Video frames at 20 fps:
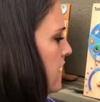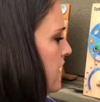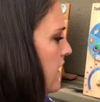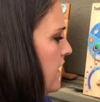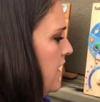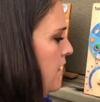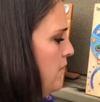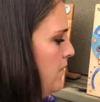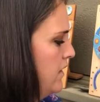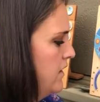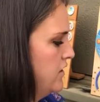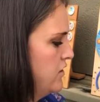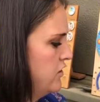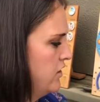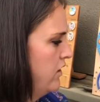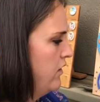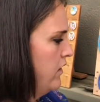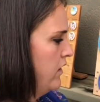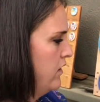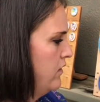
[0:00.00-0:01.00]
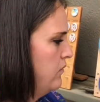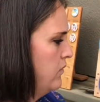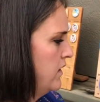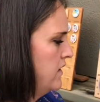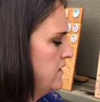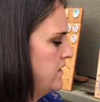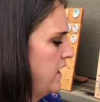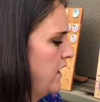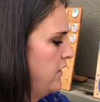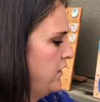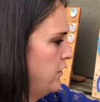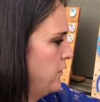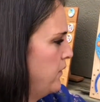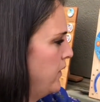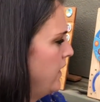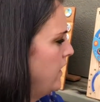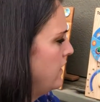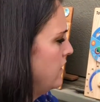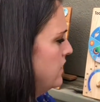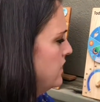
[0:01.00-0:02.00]
I'm gonna show you what day
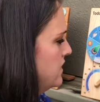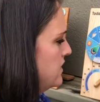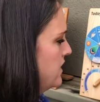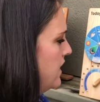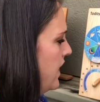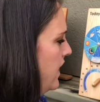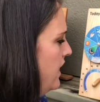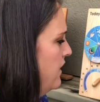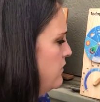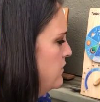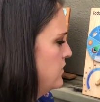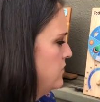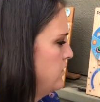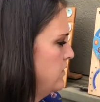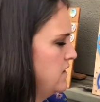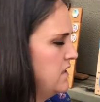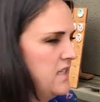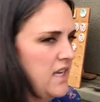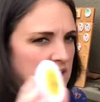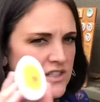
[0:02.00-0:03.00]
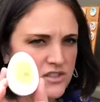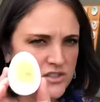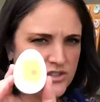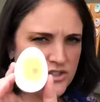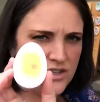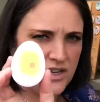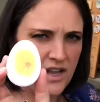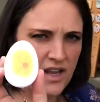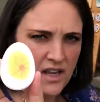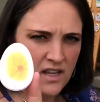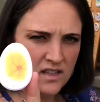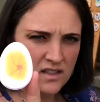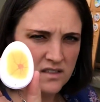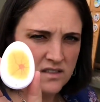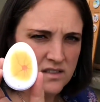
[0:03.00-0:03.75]
three looked like, which was yesterday.